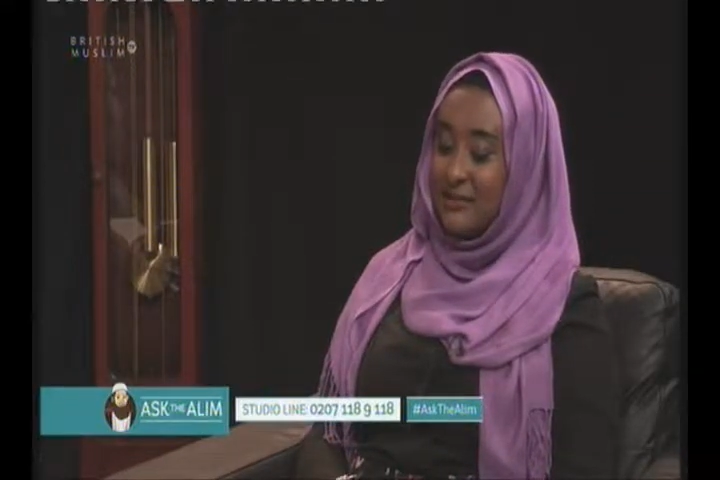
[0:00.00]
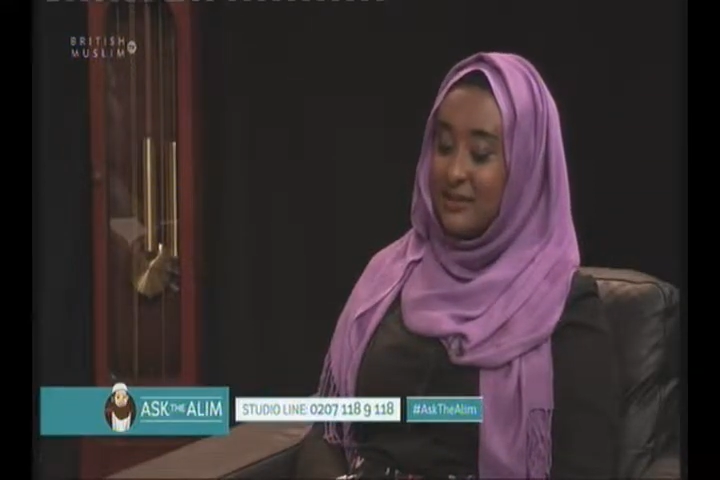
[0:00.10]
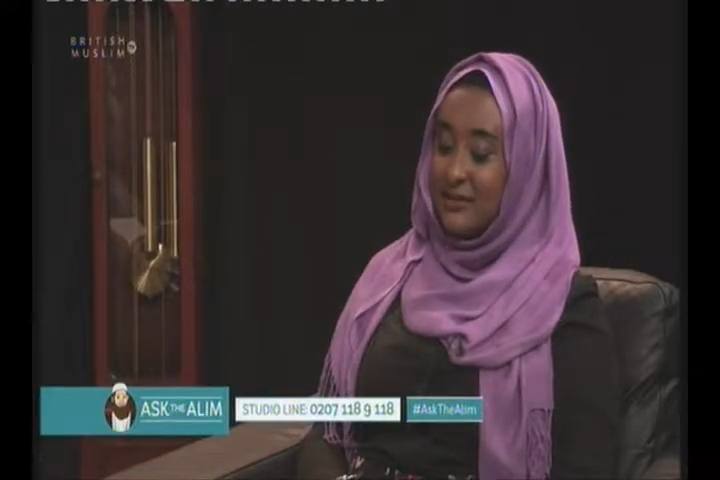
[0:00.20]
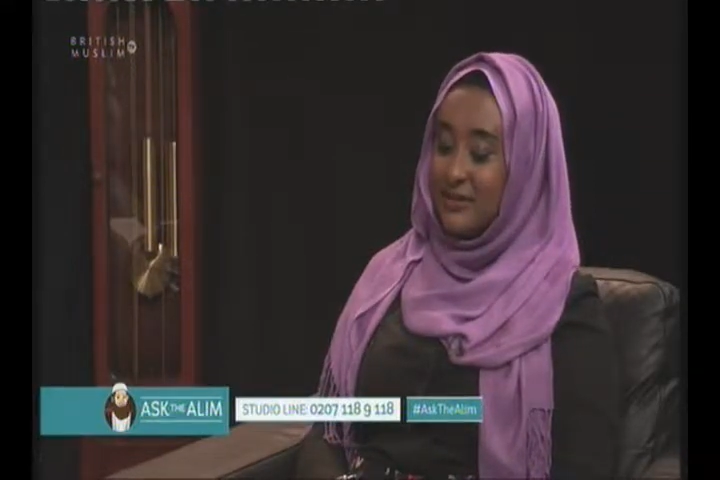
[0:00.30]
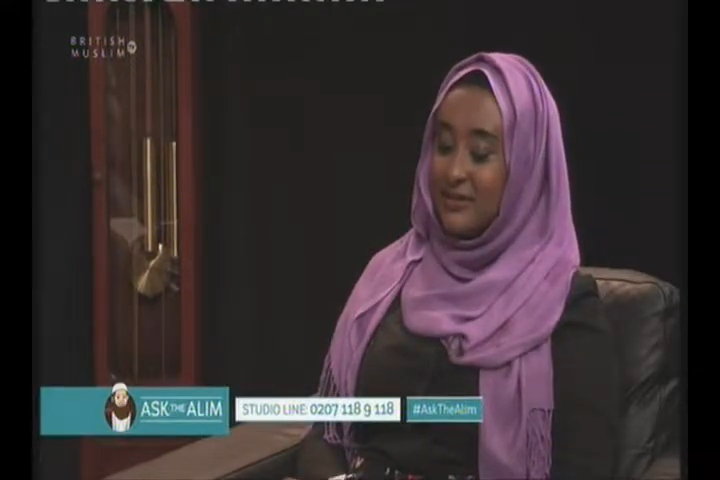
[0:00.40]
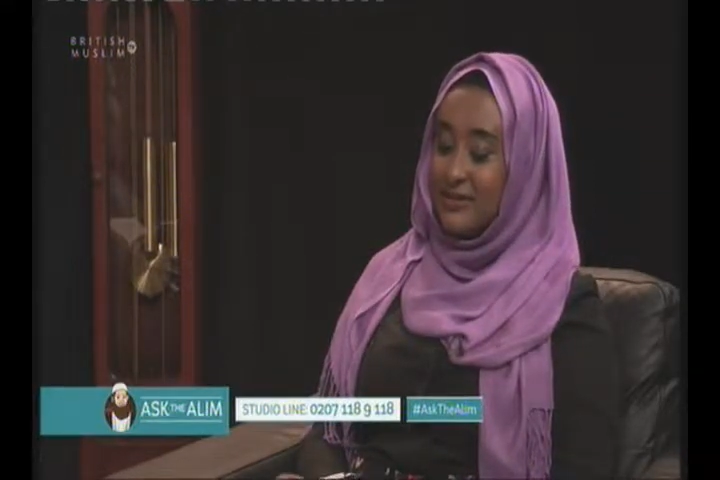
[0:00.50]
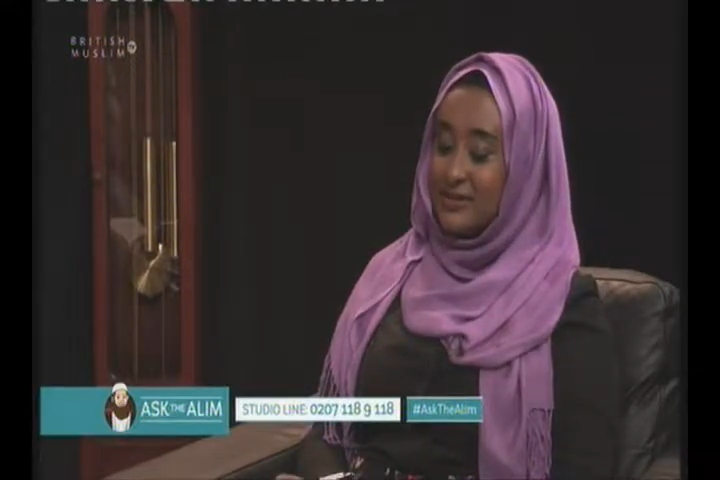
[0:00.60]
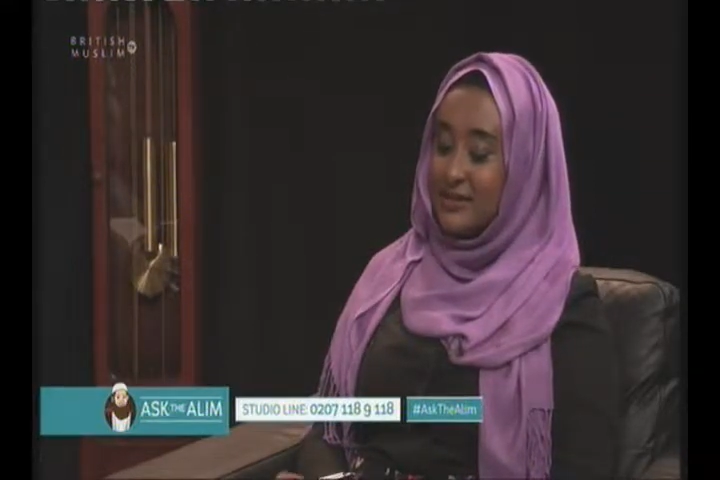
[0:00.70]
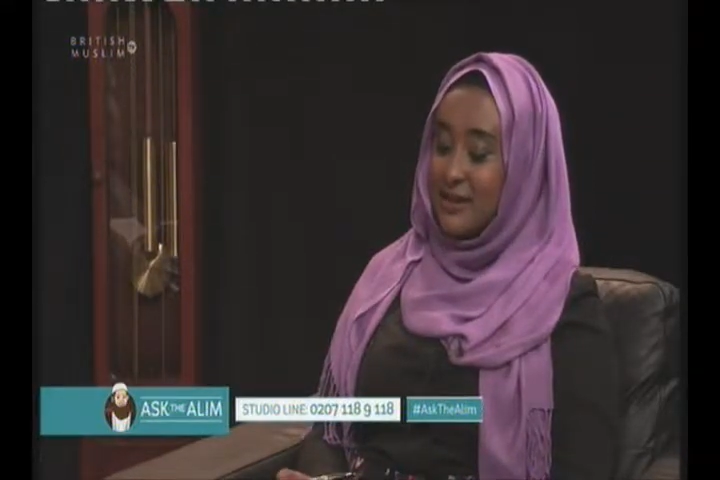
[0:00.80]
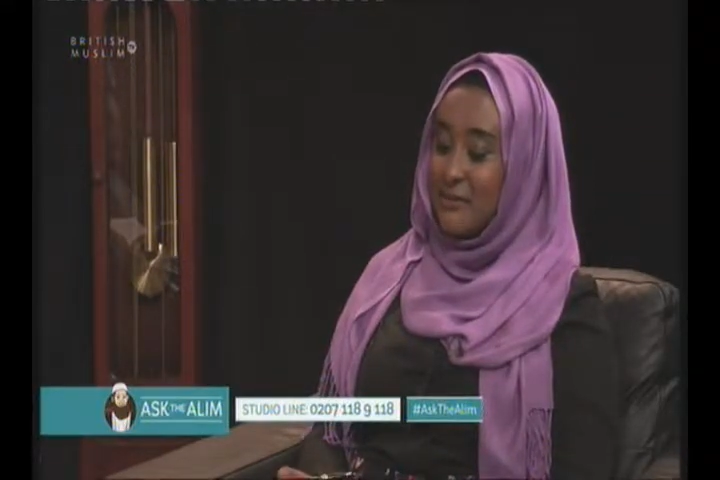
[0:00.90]
period
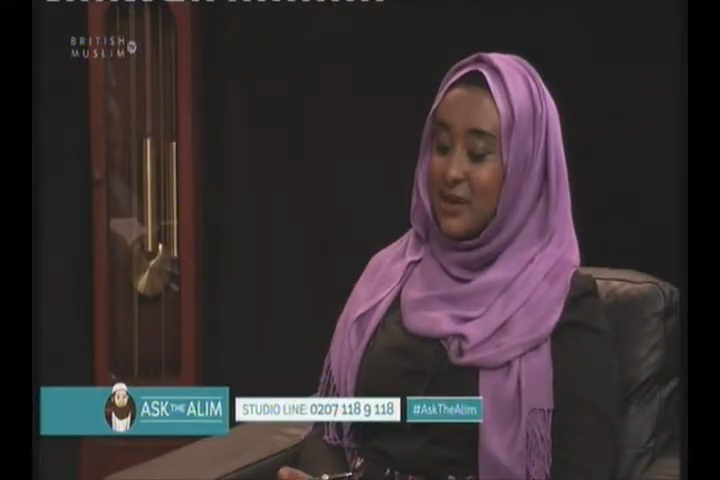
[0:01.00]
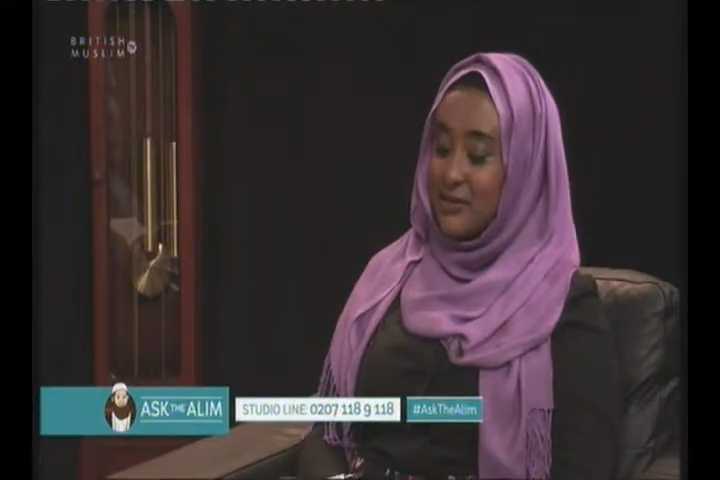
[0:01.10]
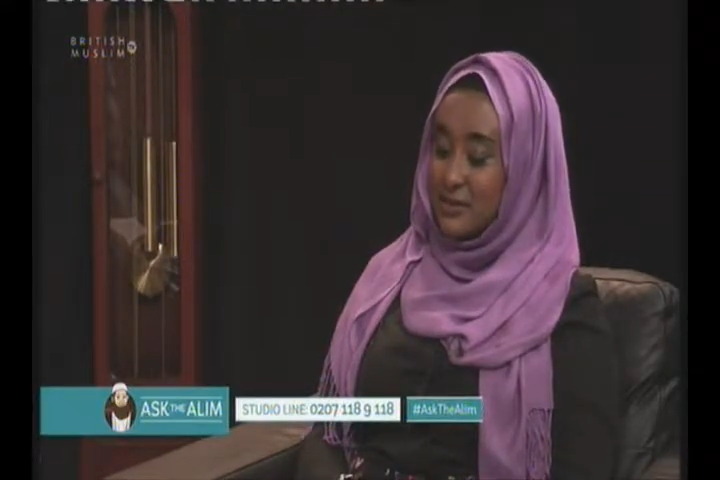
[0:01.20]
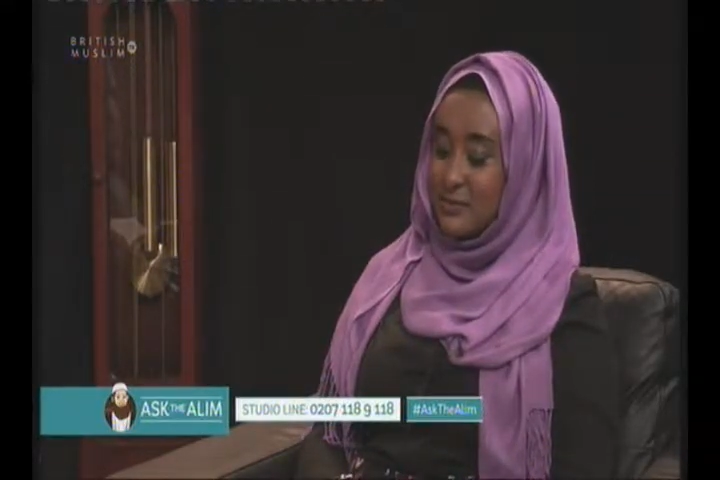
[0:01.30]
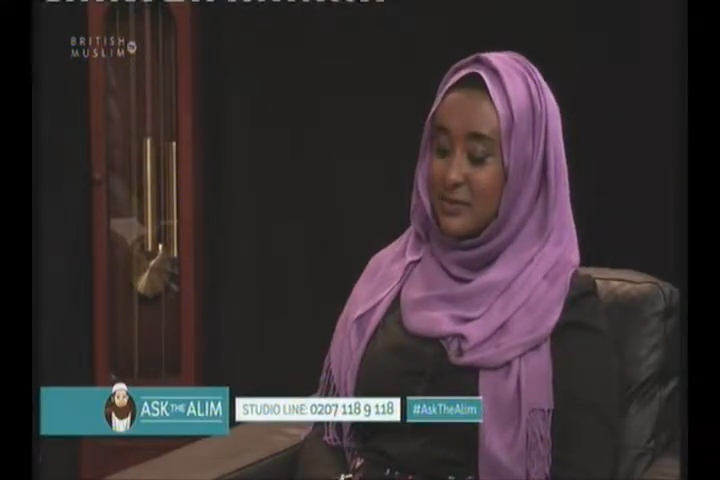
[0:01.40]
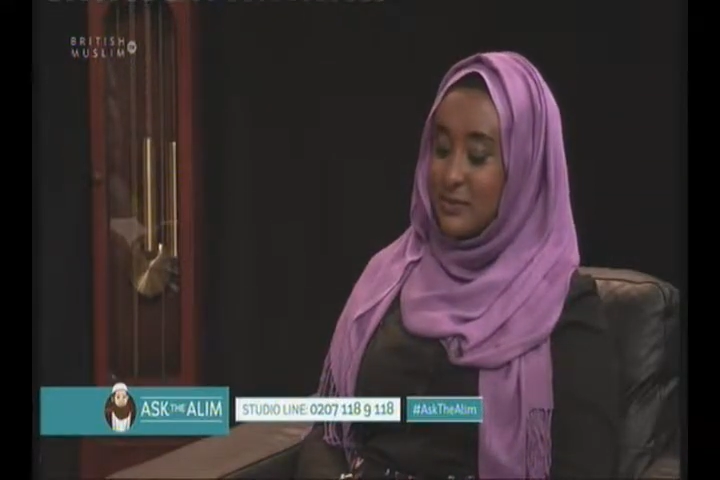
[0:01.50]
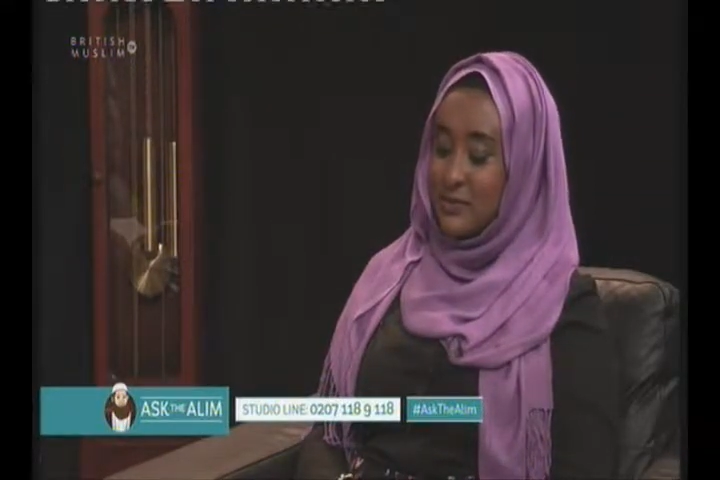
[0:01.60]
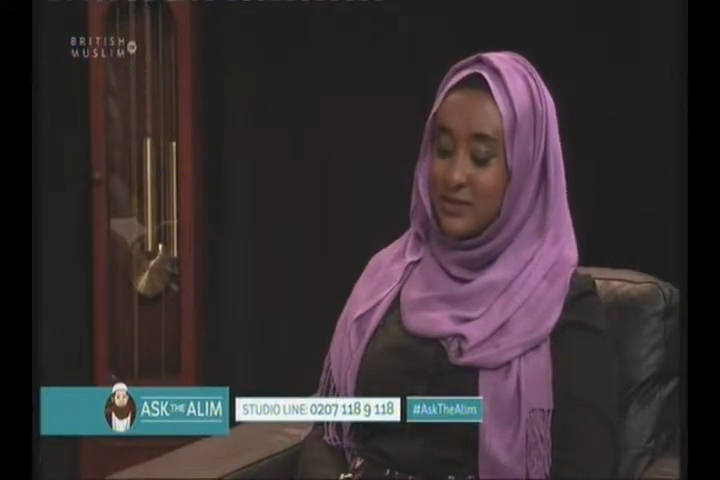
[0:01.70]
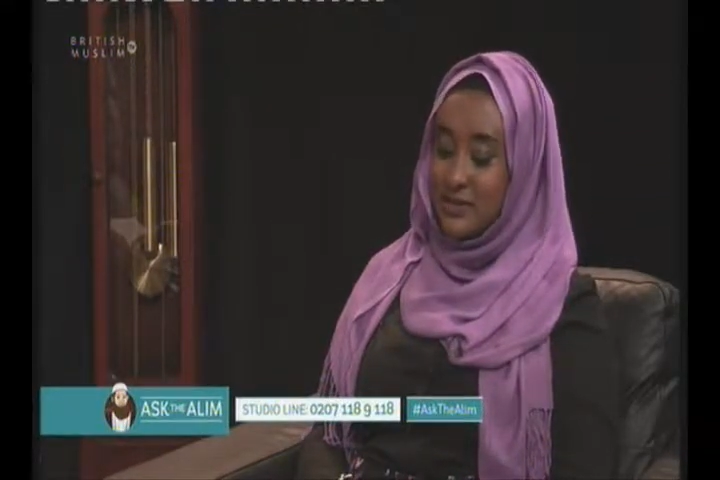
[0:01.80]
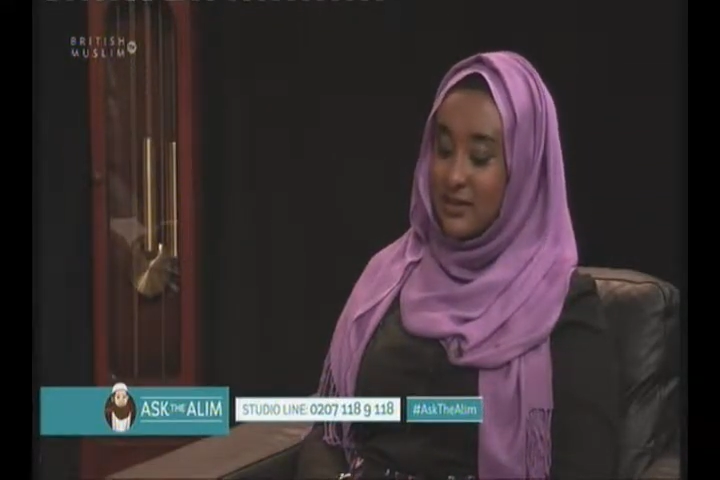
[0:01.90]
consider a marriage
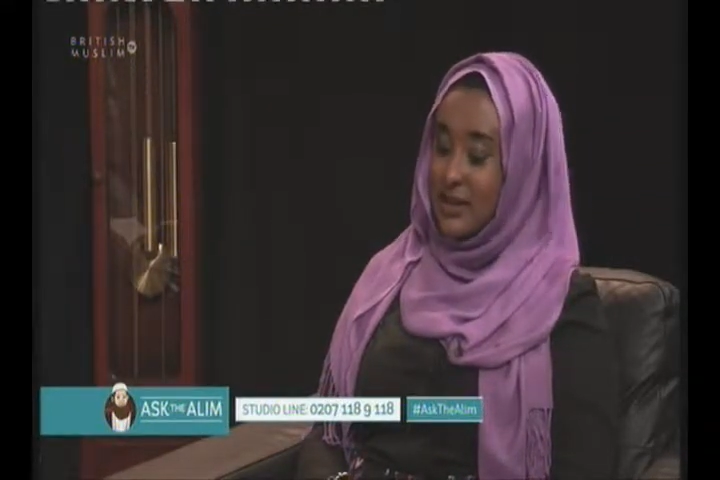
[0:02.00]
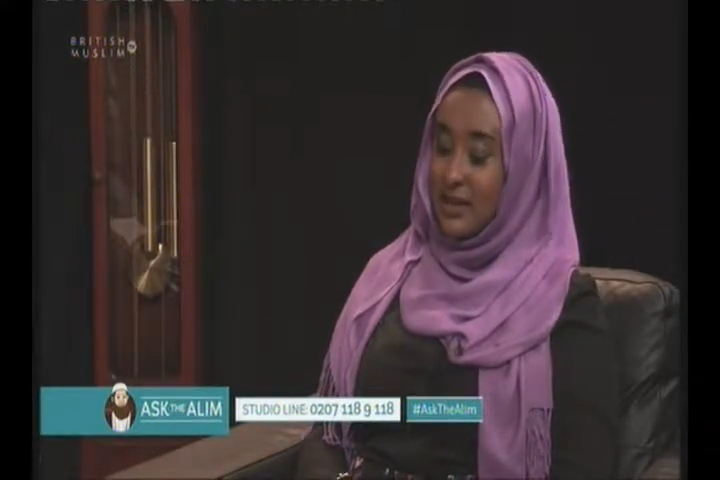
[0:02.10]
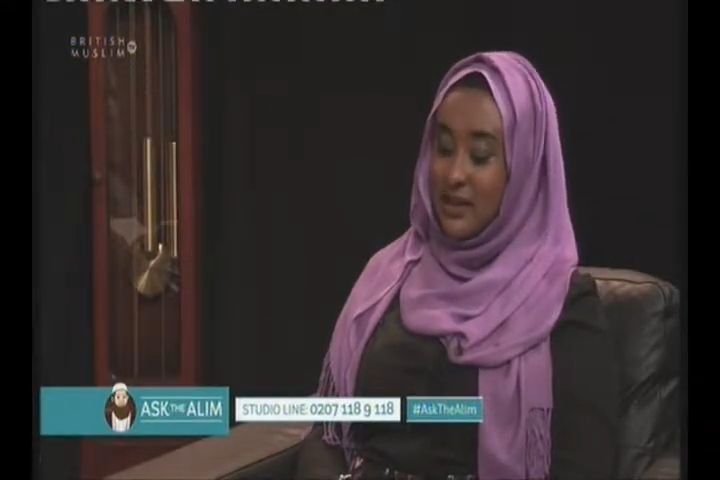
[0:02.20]
proposal